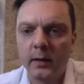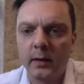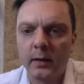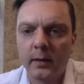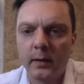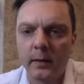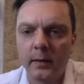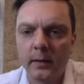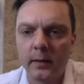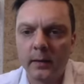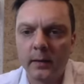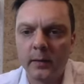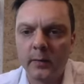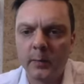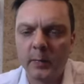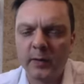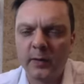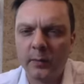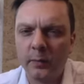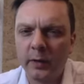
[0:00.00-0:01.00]

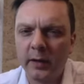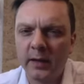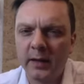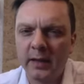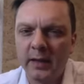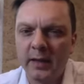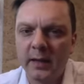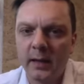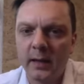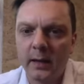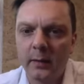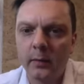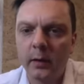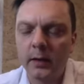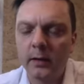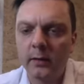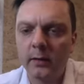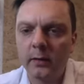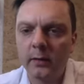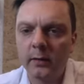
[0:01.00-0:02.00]
Especially with the EK
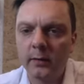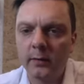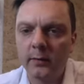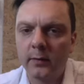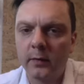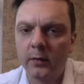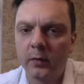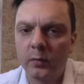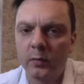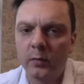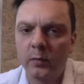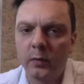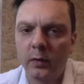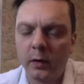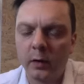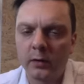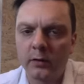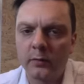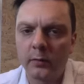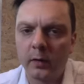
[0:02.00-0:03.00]
grinders, if you do
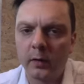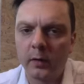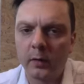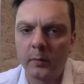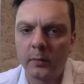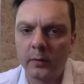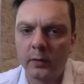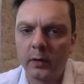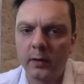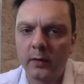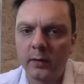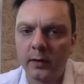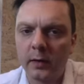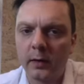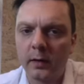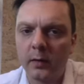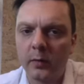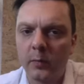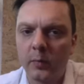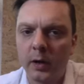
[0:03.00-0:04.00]
large volumes, you can see a
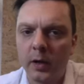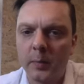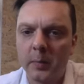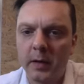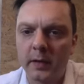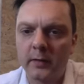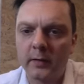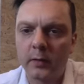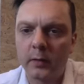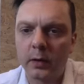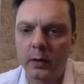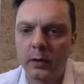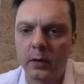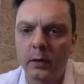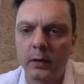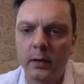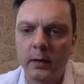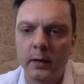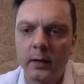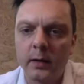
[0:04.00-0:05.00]
lot of bypass going on.
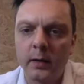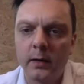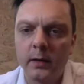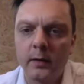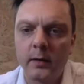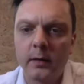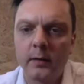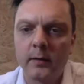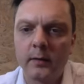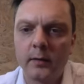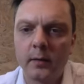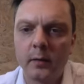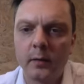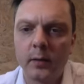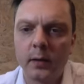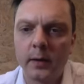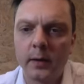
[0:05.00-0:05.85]
So